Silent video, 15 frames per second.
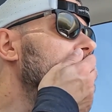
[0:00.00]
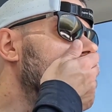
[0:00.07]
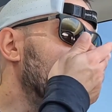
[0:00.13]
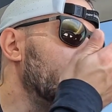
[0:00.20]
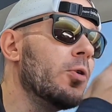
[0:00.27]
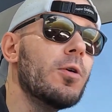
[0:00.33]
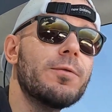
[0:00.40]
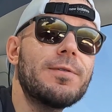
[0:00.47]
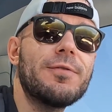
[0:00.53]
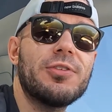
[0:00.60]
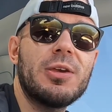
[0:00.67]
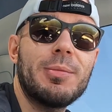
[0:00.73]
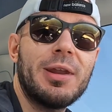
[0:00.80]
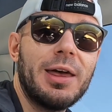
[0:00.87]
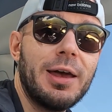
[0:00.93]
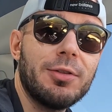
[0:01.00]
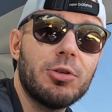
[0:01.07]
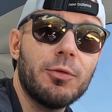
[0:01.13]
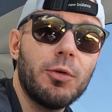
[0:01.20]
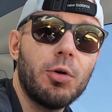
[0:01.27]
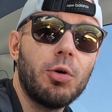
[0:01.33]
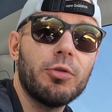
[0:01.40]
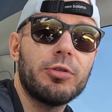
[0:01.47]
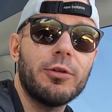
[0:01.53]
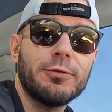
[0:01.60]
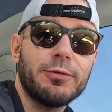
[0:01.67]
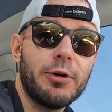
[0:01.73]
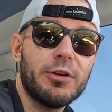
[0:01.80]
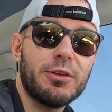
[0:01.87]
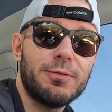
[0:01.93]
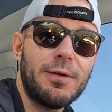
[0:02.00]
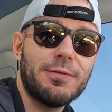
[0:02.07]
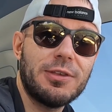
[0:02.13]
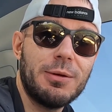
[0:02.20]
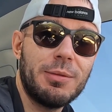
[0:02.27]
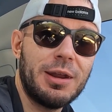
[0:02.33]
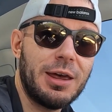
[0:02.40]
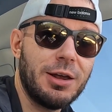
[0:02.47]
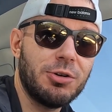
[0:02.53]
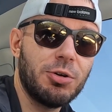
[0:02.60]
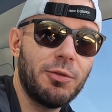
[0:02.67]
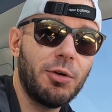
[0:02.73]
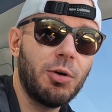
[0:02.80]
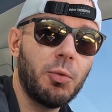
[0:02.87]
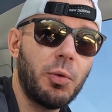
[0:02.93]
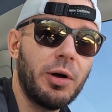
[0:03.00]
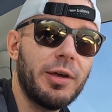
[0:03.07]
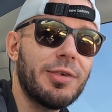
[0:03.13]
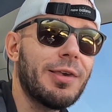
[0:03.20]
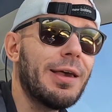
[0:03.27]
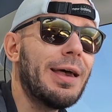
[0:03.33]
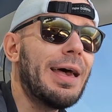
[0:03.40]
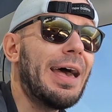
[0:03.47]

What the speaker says: 2 15-minute intervals. The first 15-minute interval was